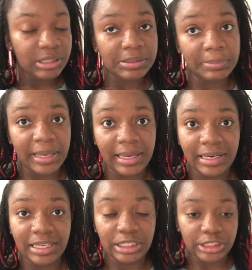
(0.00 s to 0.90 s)
to make
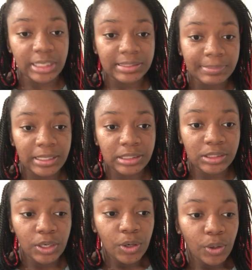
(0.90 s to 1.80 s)
any adjustments,
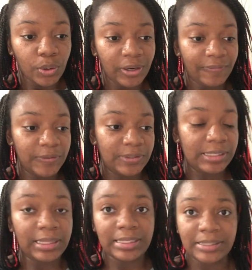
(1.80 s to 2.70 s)
or if you set
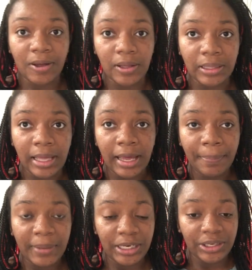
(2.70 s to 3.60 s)
this all up
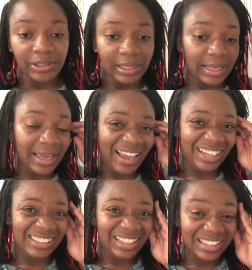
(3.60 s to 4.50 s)
and you're like,
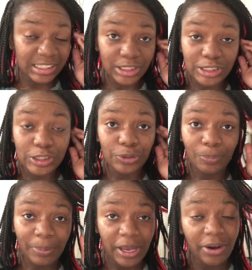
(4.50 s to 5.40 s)
actually this looks too
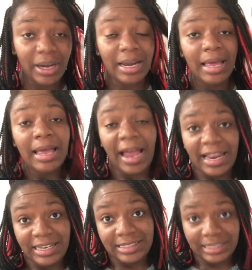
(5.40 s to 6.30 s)
barren, I
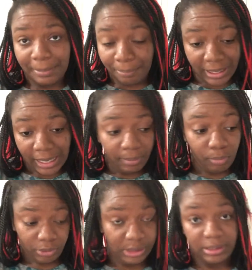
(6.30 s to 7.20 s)
need to get more
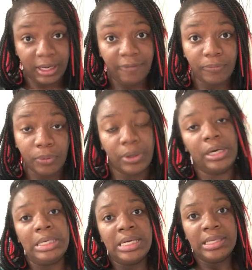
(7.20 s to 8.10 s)
stuff, or
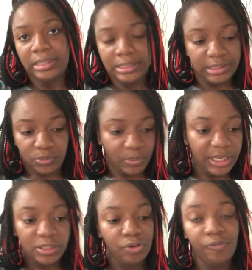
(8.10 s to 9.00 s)
this is way
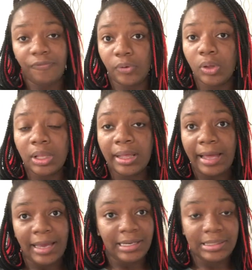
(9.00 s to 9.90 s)
too full, I
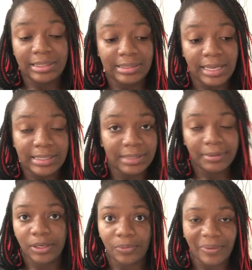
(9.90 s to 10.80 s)
need to take something
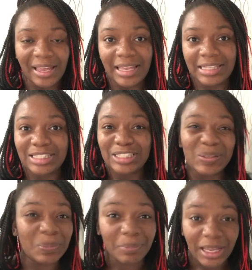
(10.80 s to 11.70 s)
away, it's too
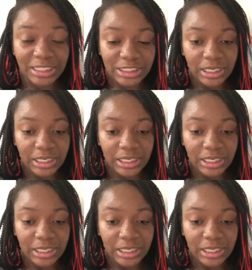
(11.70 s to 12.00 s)
much.